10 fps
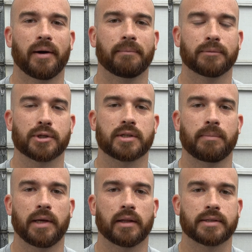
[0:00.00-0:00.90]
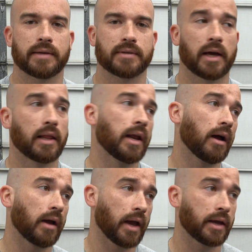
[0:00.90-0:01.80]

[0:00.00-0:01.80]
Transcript: um, just to be on the safe side and then I'll,